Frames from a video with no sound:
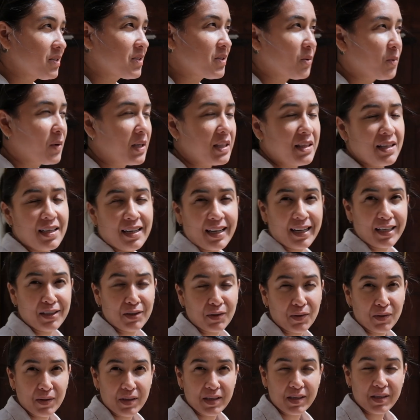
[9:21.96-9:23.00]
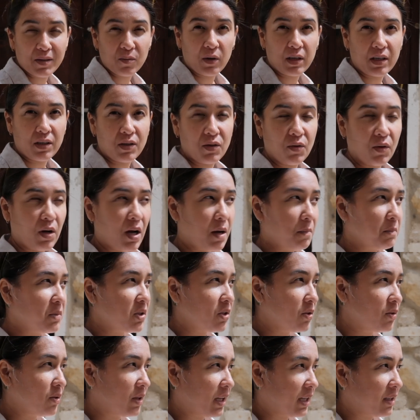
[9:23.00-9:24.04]
So one thing I notice when you come
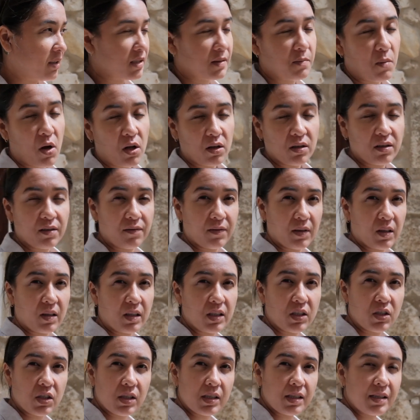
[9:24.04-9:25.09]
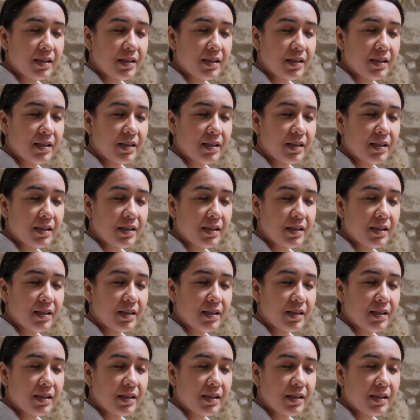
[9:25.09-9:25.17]
to like the smaller villages